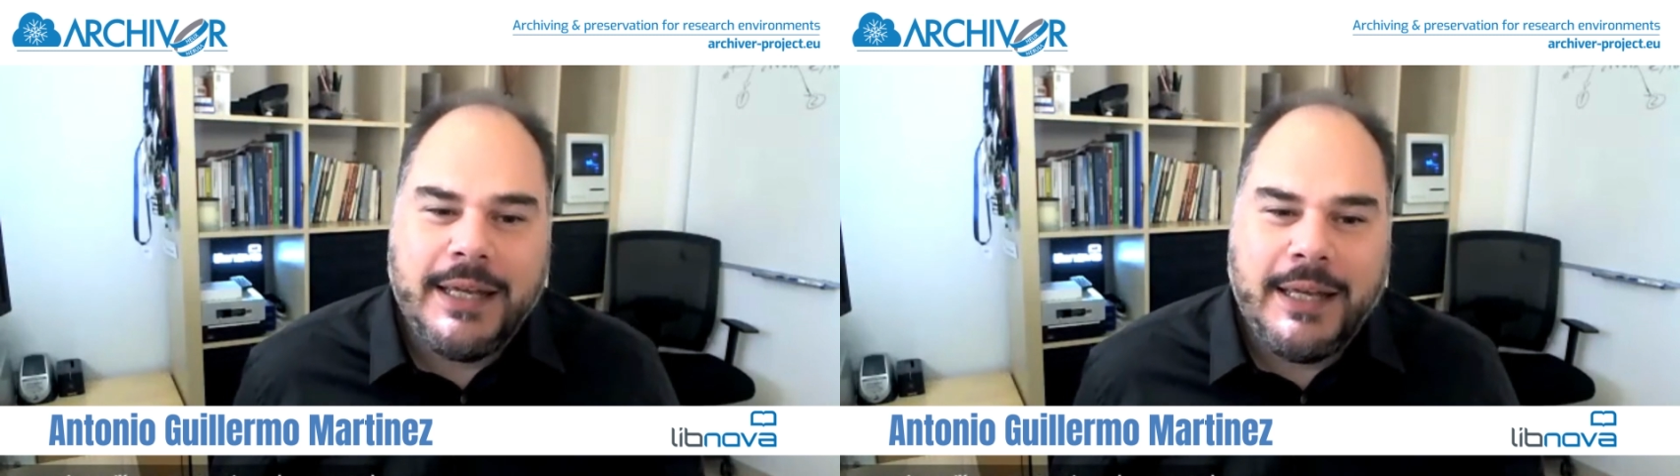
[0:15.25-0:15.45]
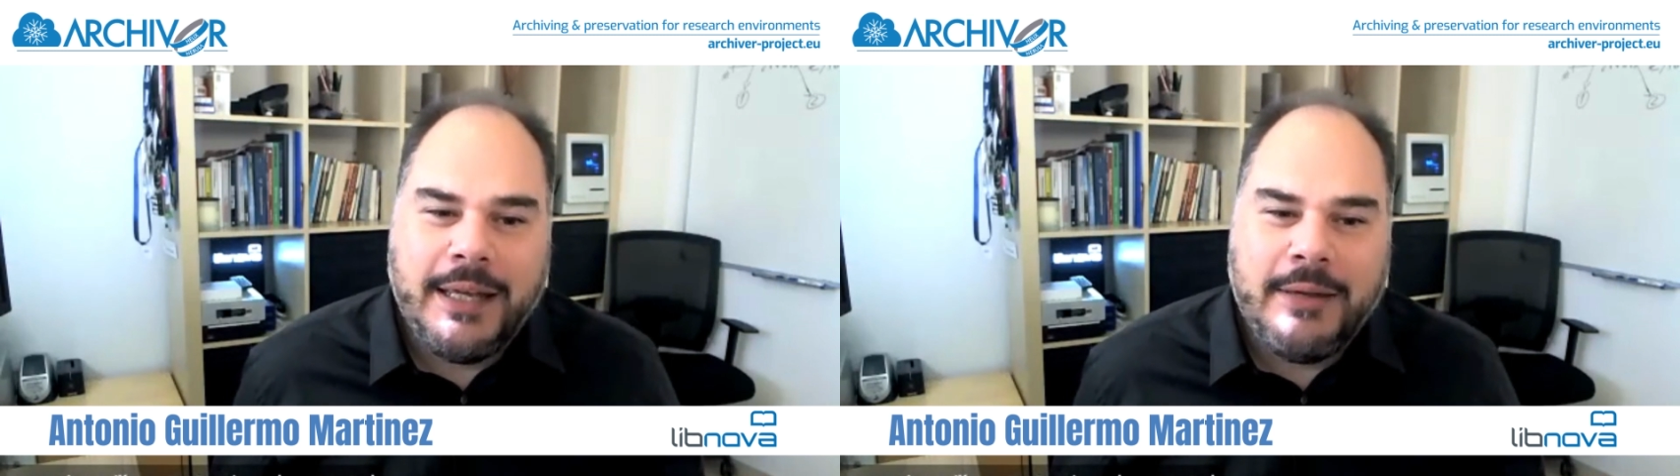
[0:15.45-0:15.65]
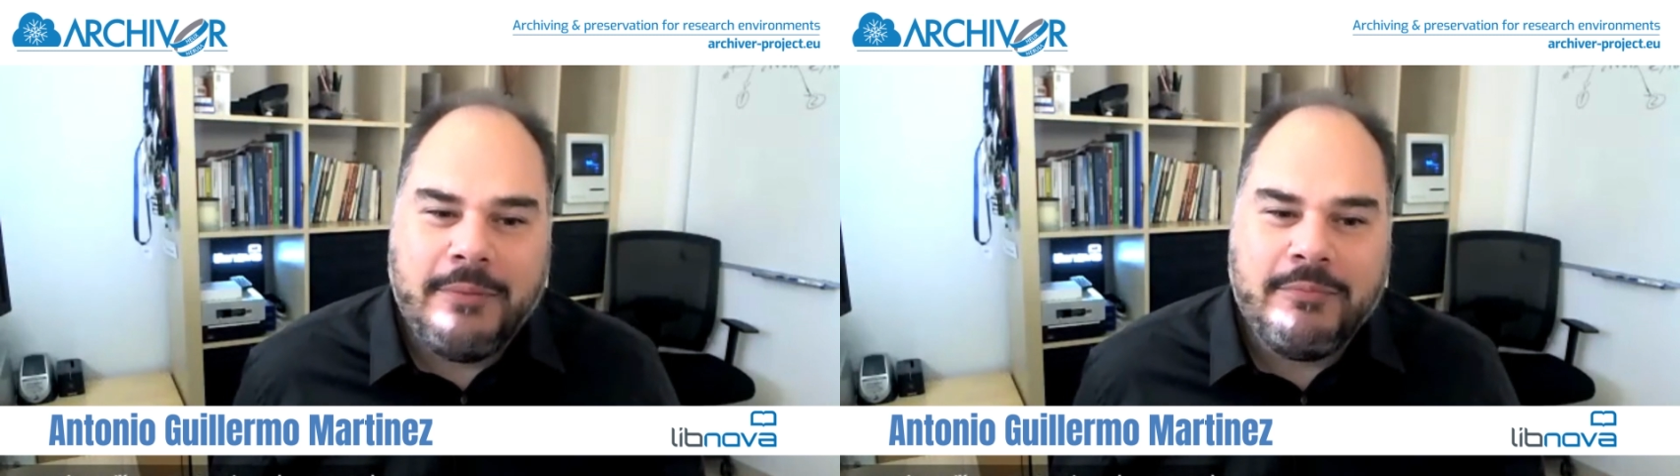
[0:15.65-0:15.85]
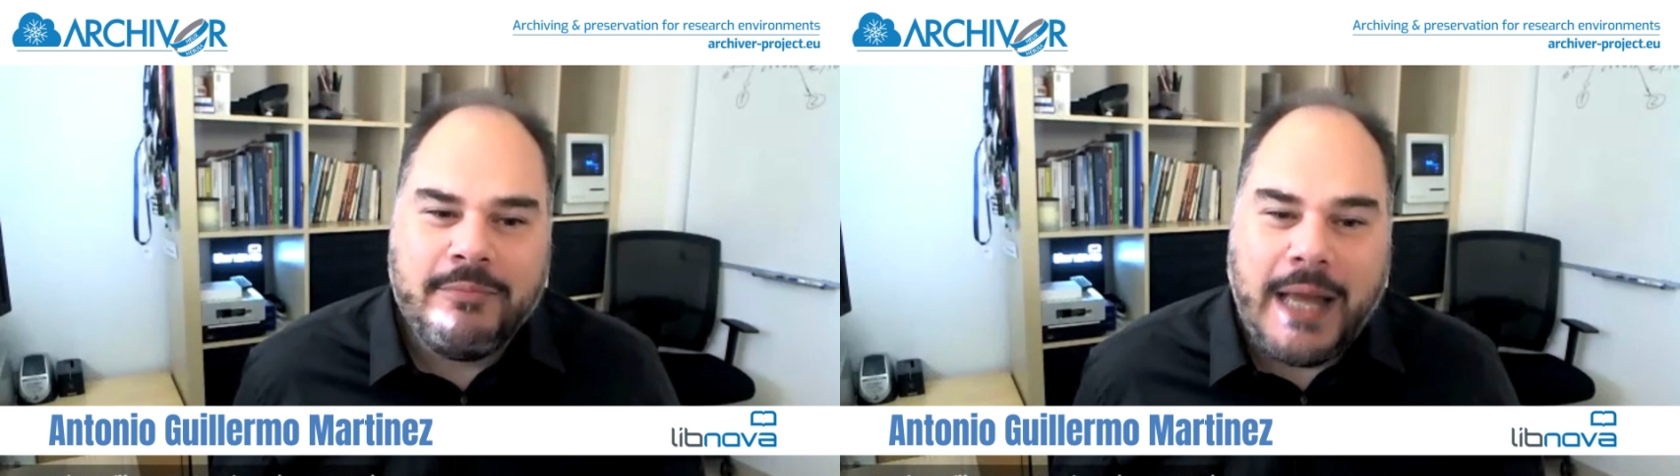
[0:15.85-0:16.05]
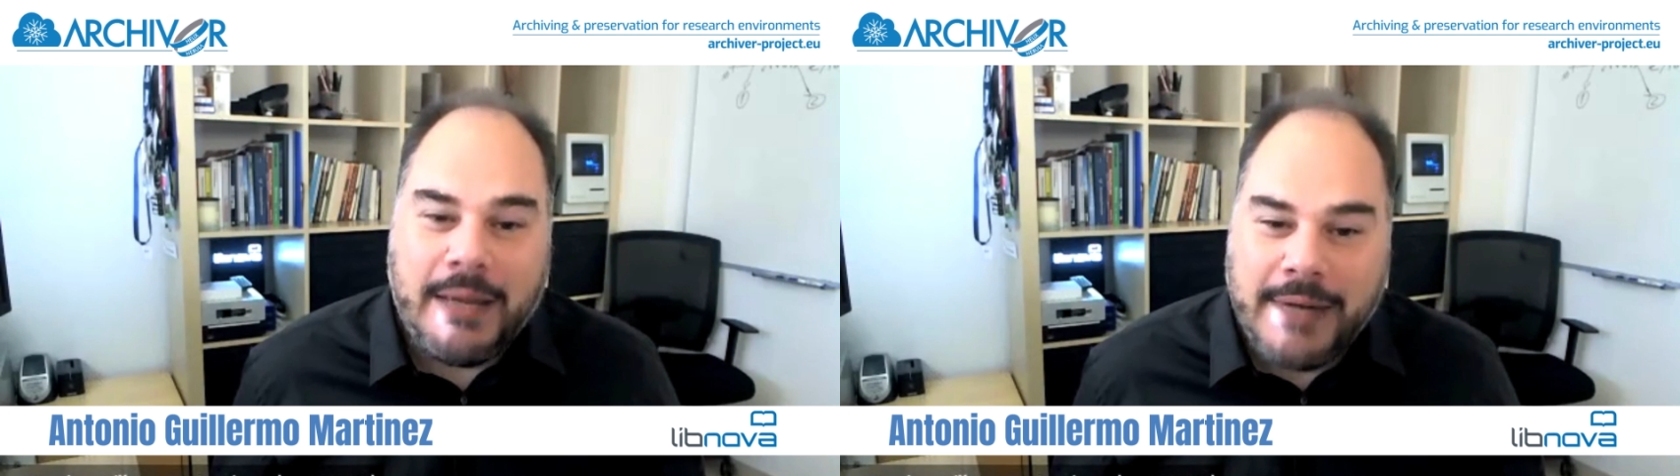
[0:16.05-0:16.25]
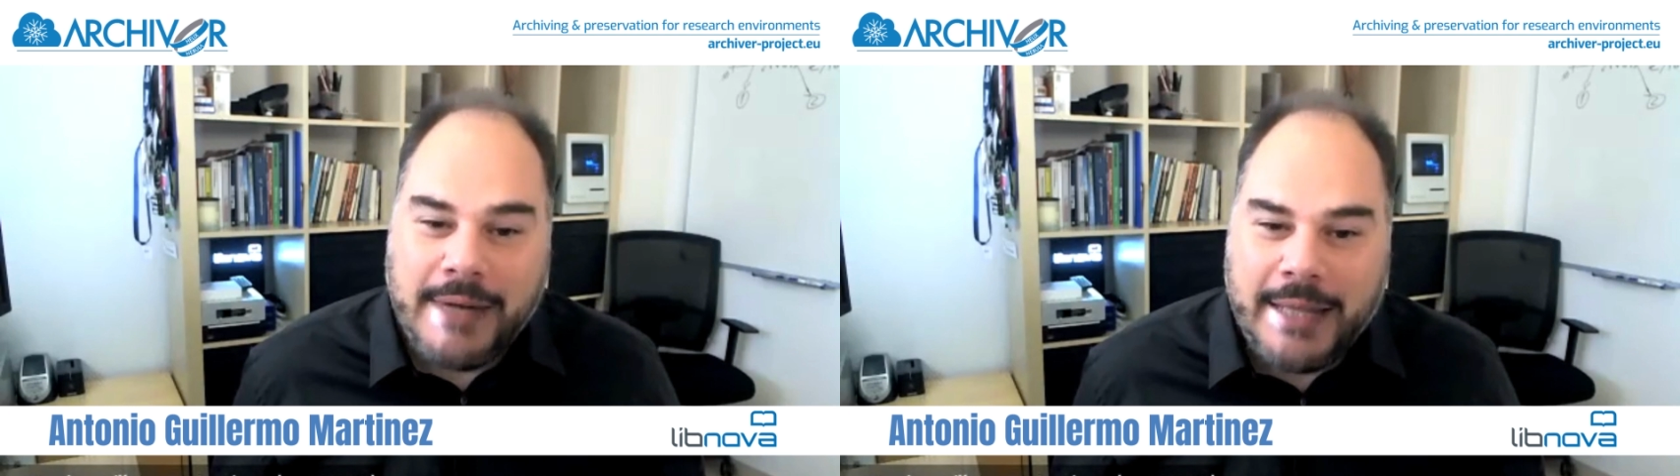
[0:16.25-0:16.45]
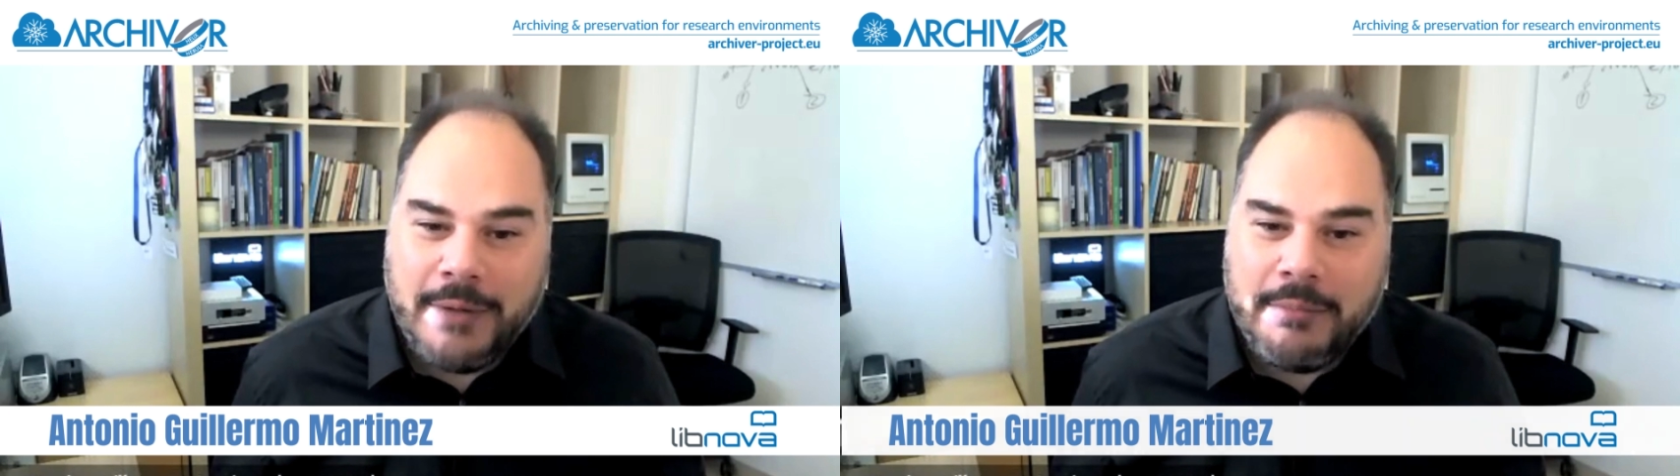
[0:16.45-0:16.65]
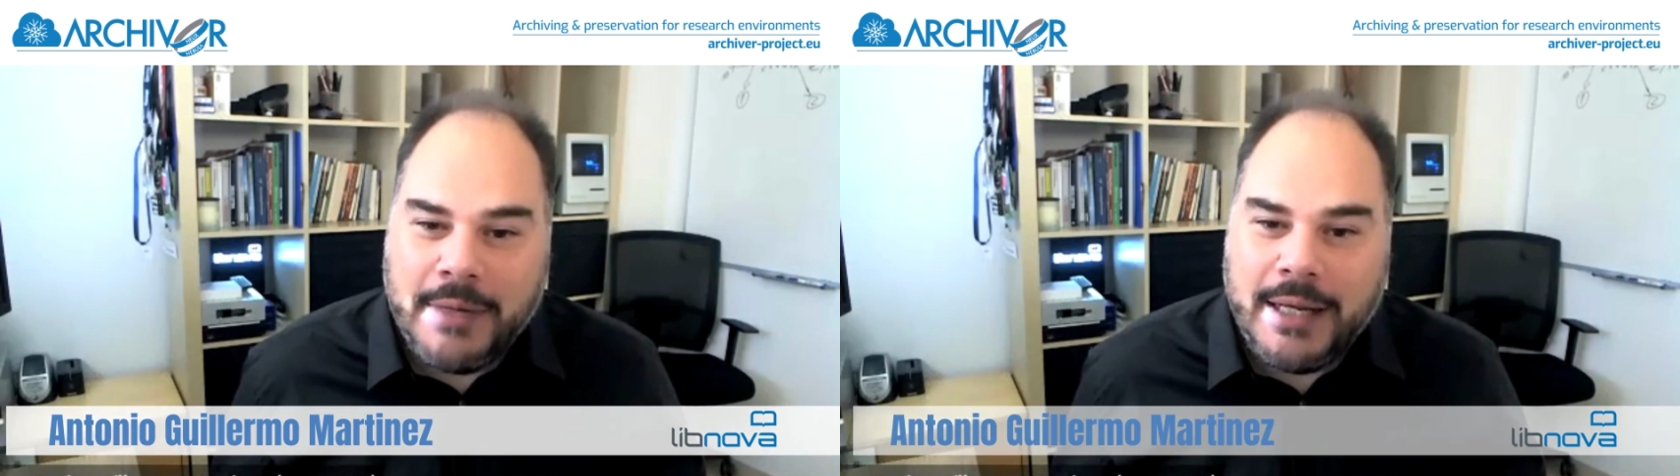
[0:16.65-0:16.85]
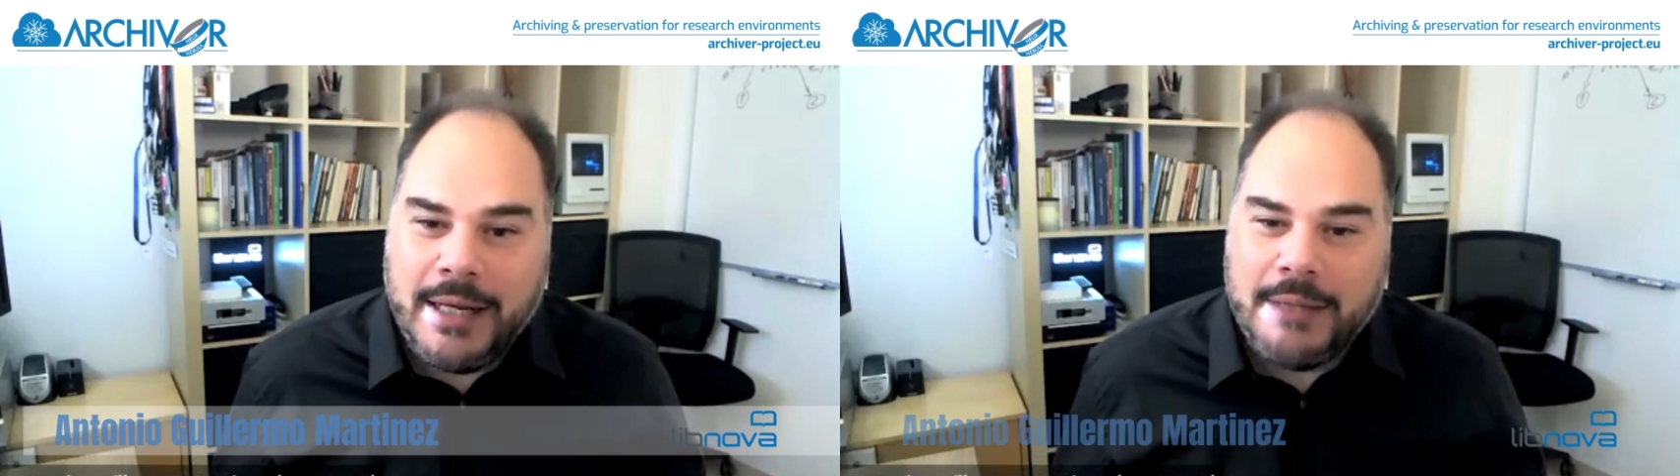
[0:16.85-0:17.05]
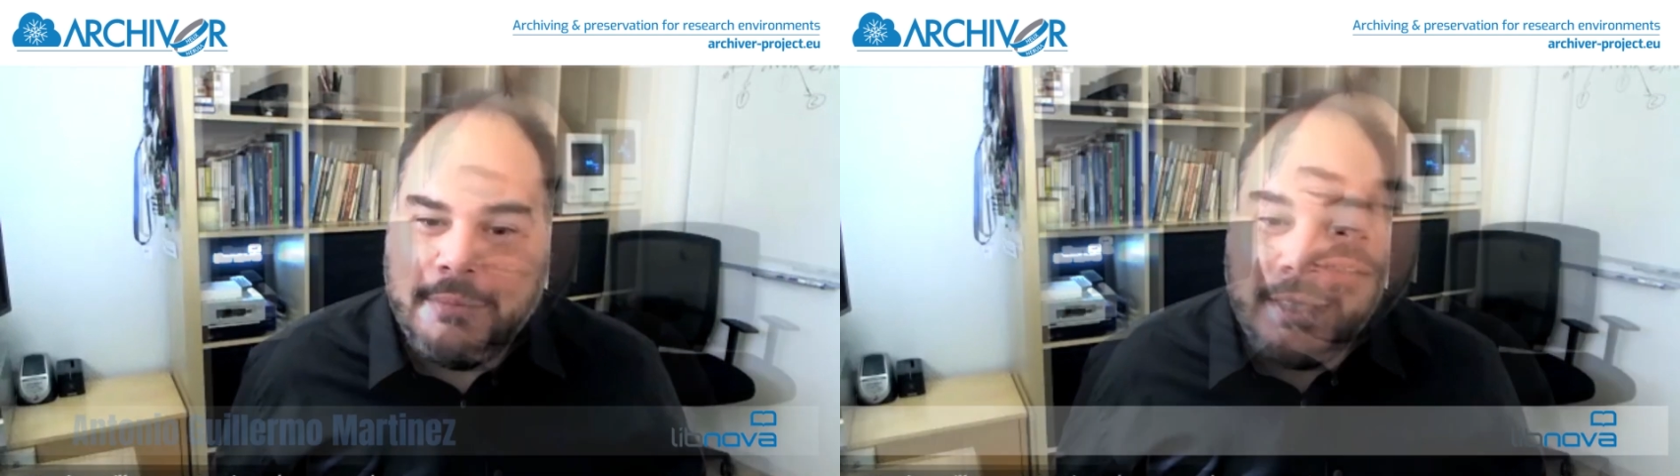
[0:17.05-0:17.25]
Um, I'm glad we are
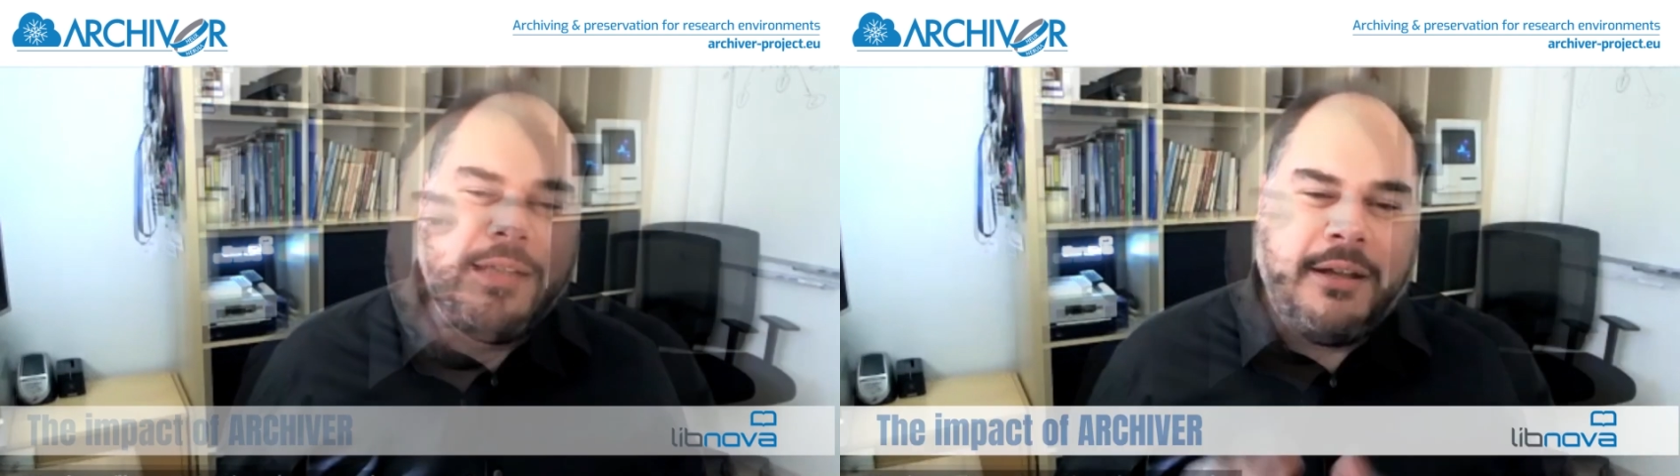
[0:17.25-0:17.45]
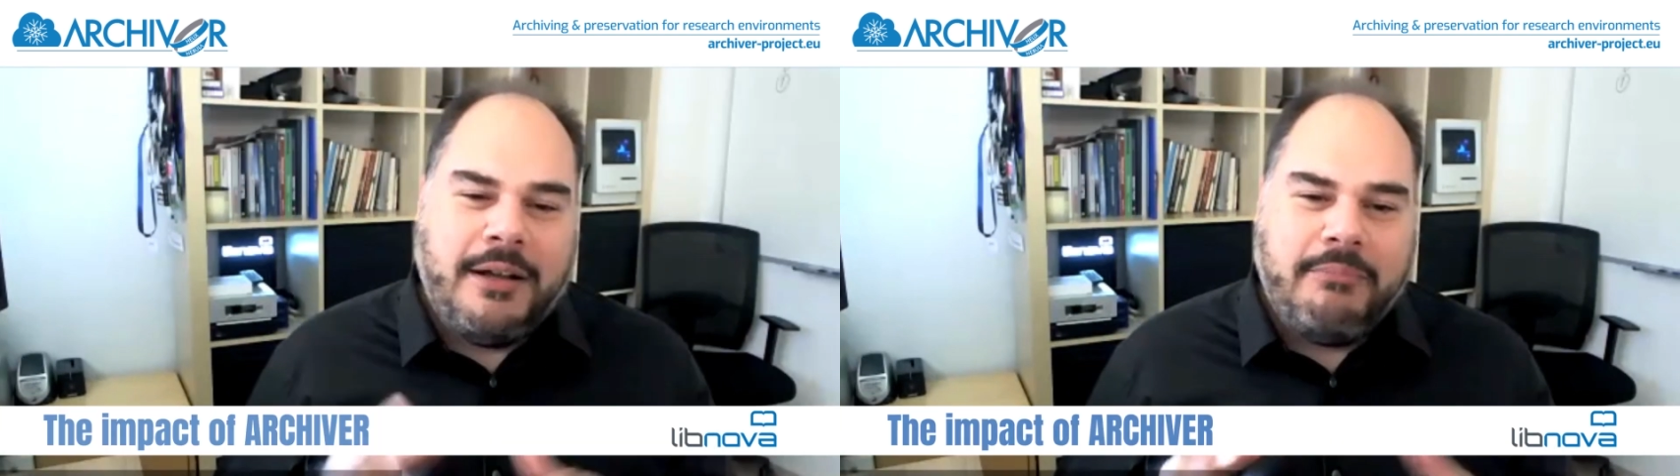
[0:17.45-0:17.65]
making it, but the,